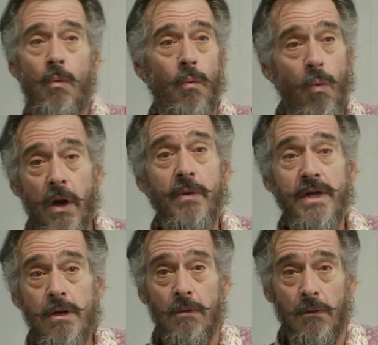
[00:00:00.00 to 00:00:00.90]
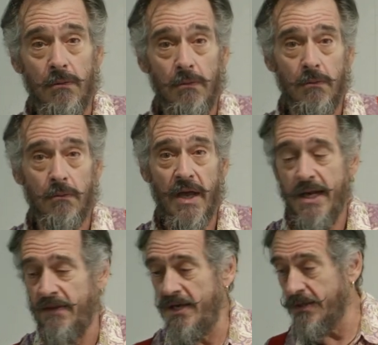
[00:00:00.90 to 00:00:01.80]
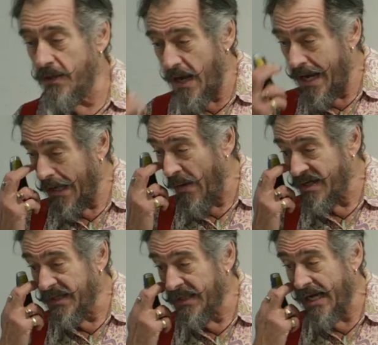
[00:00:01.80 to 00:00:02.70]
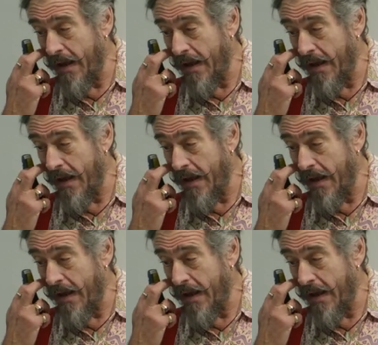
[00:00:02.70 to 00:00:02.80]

what do we do, right? And these are the kind of questions that